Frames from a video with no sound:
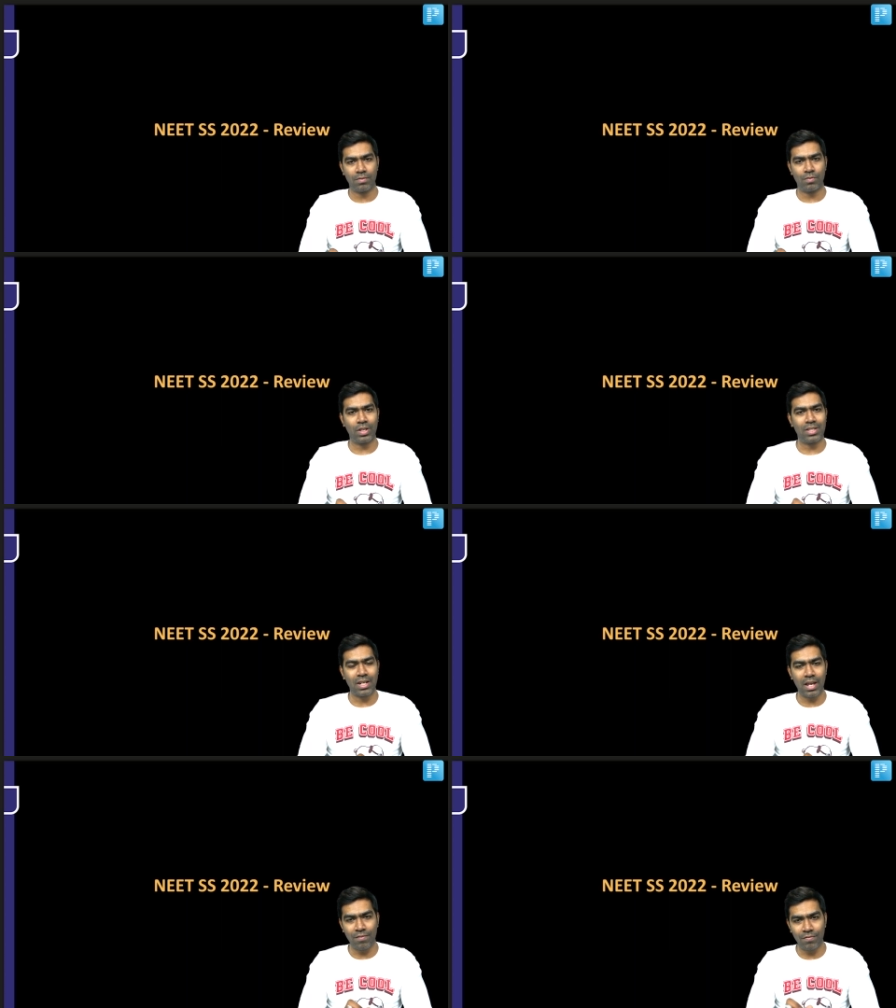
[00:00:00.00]
for each
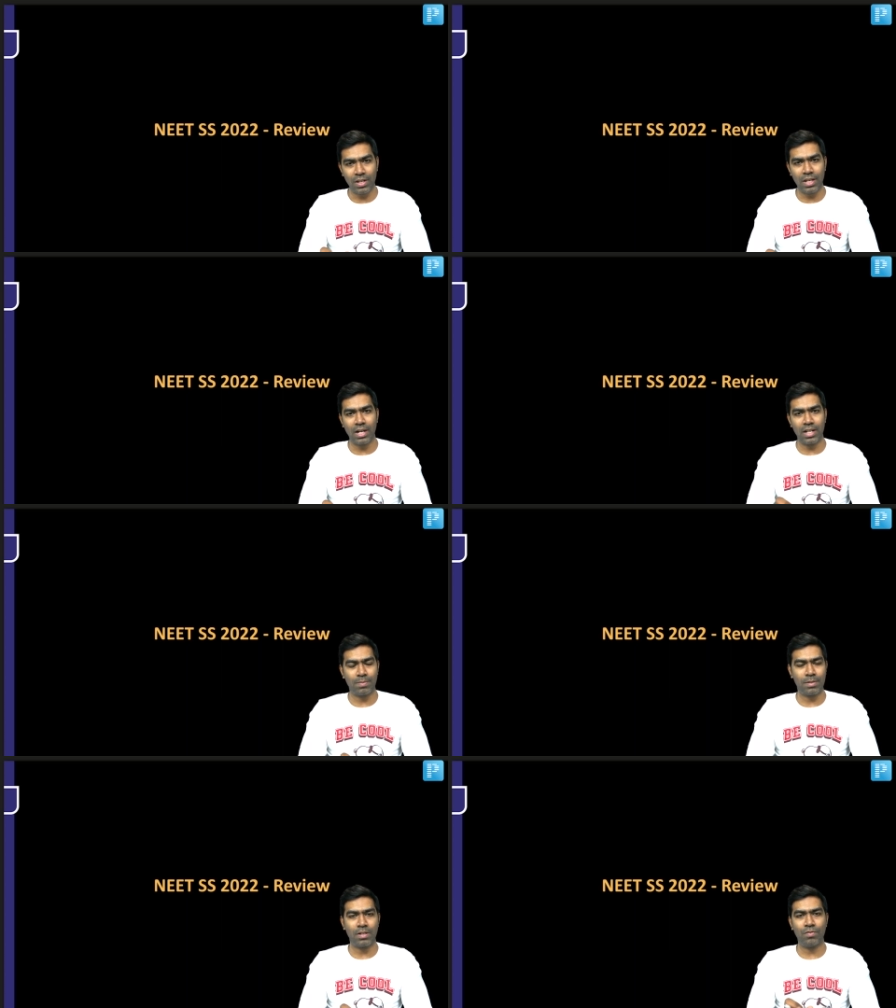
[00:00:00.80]
and every candidate,
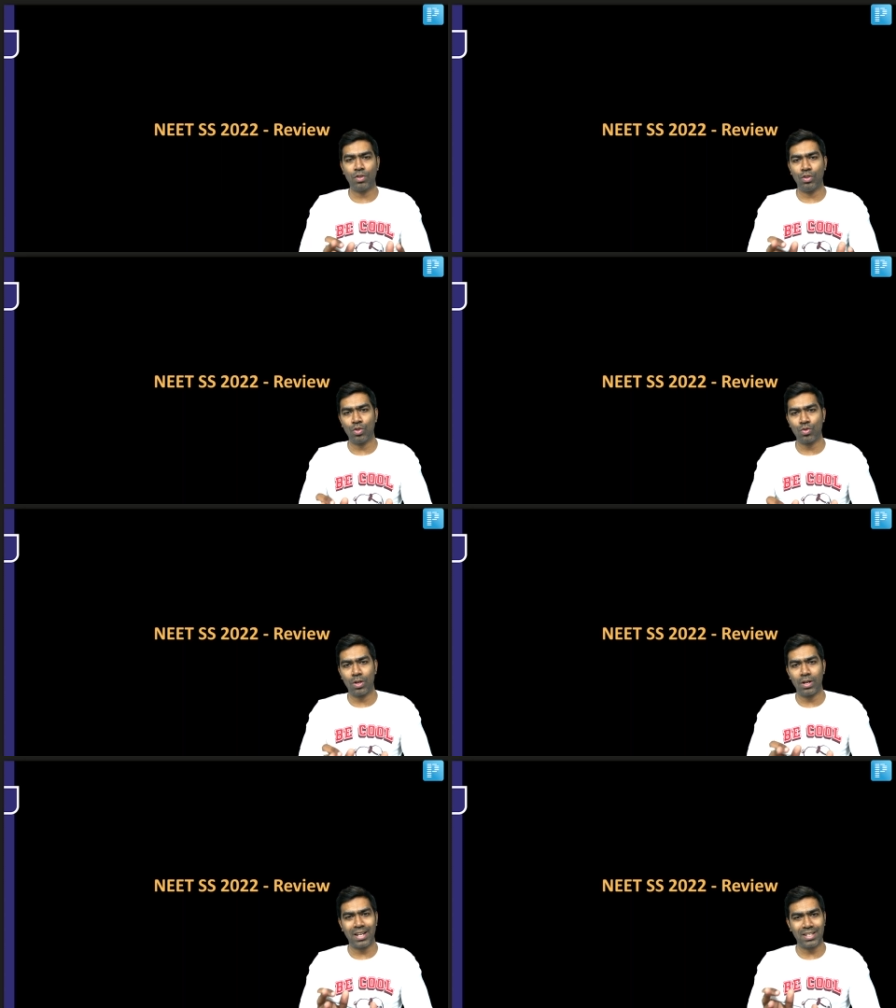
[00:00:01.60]
especially for those who
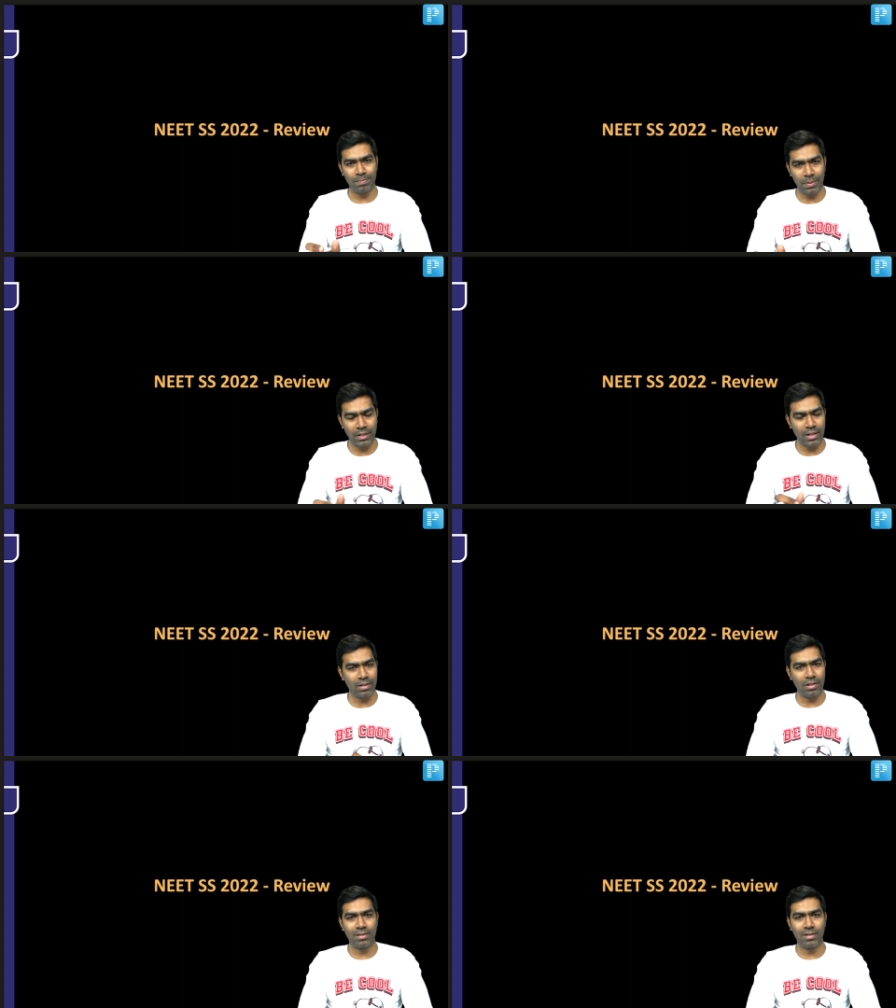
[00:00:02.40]
are expecting
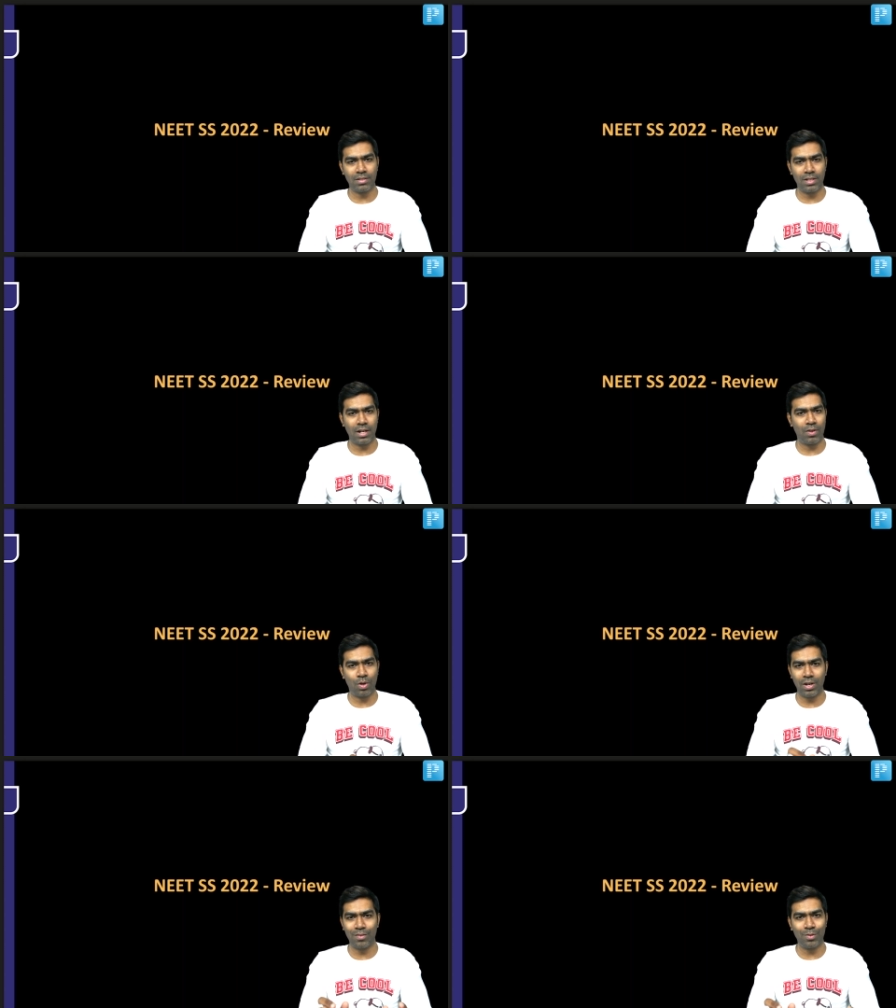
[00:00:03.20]
the results, and I
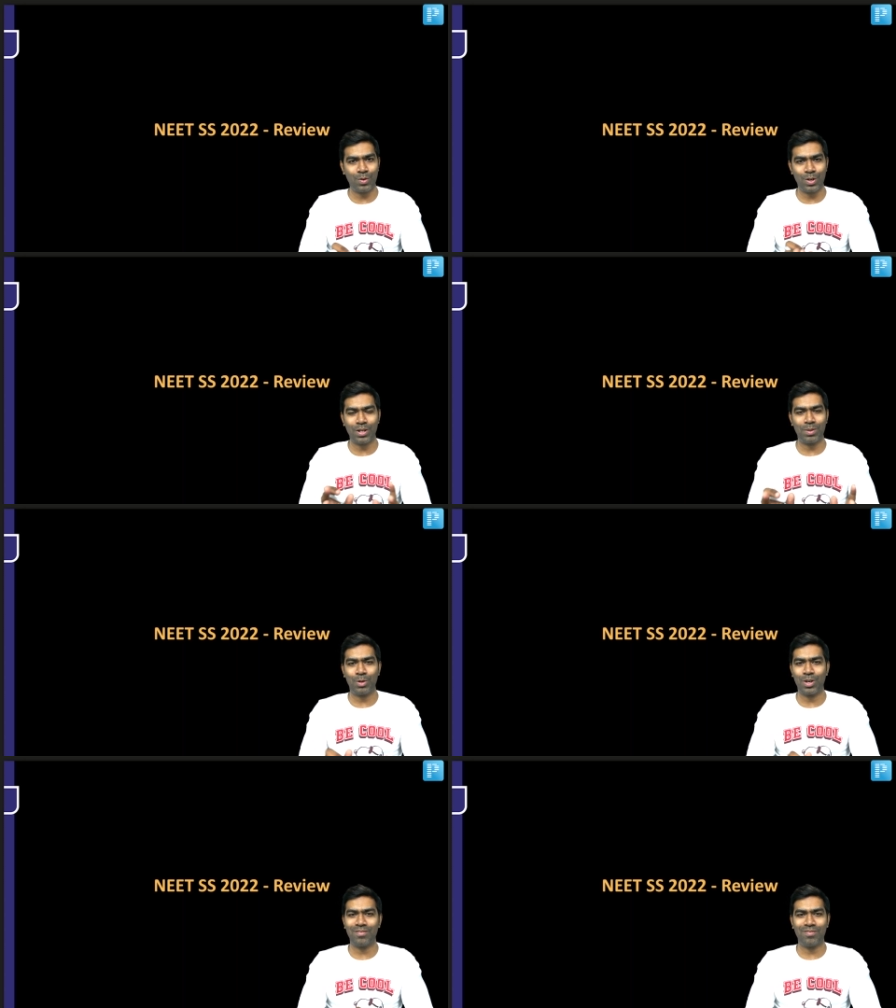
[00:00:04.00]
wanted everyone to come
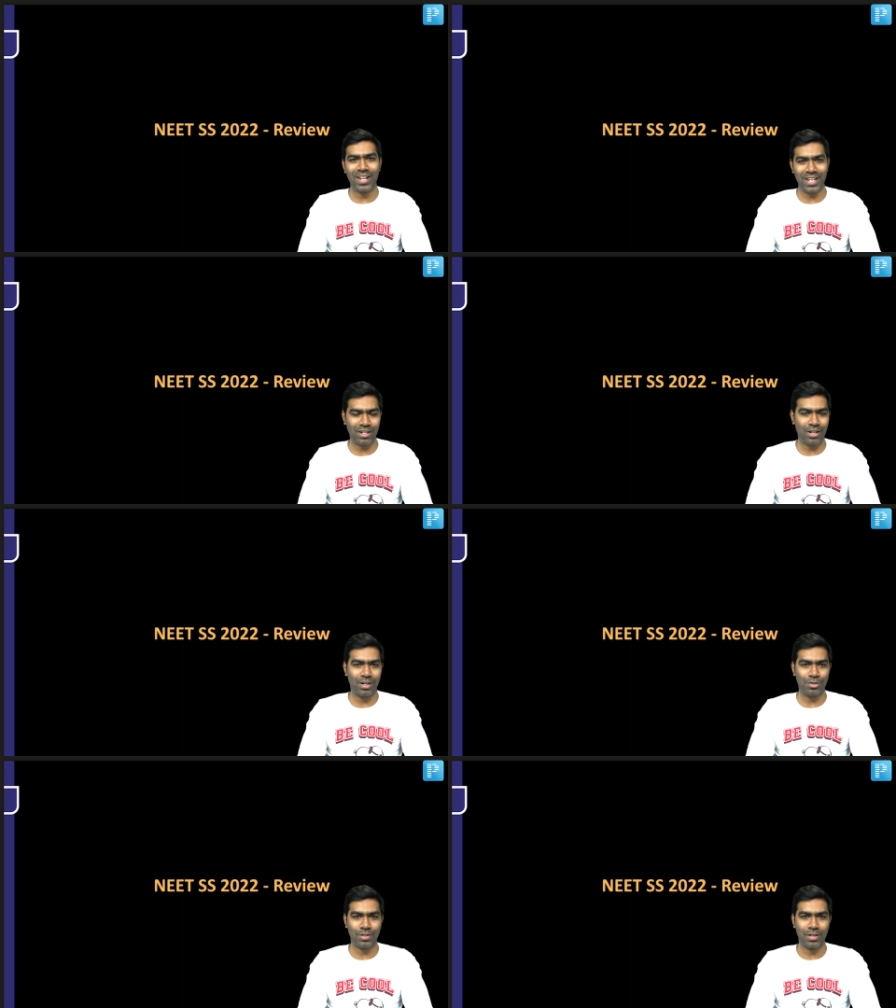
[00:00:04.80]
out in flying
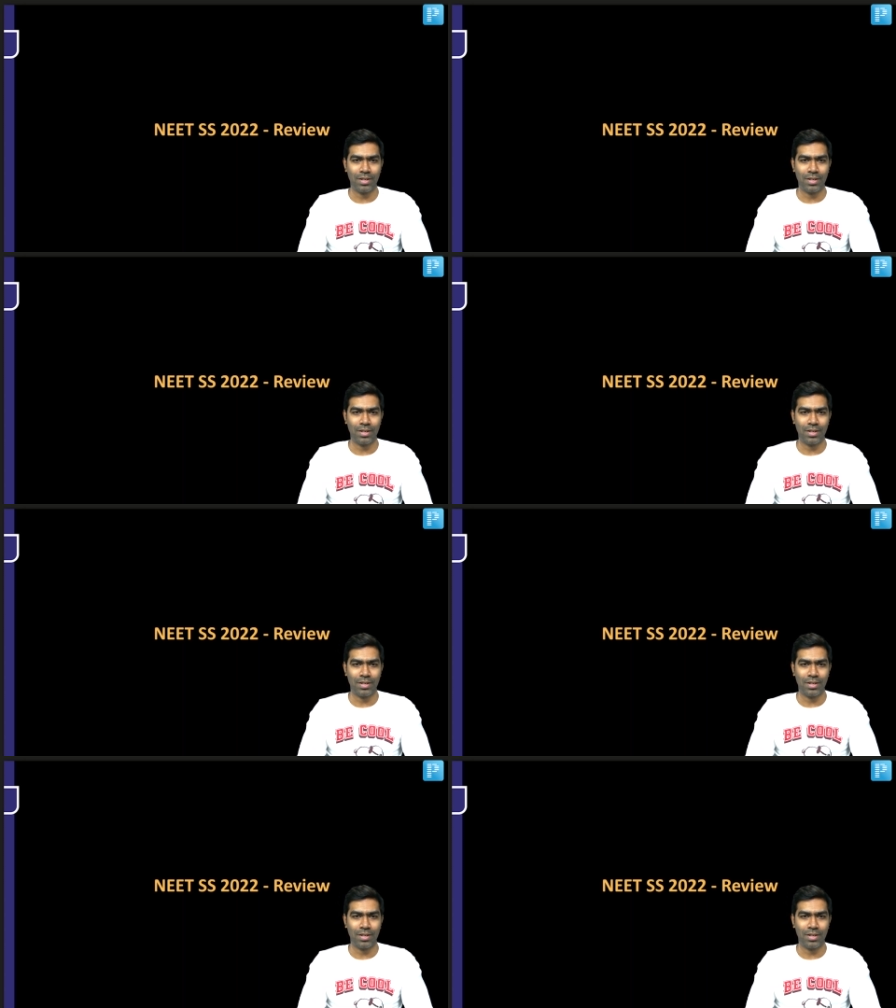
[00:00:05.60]
colors.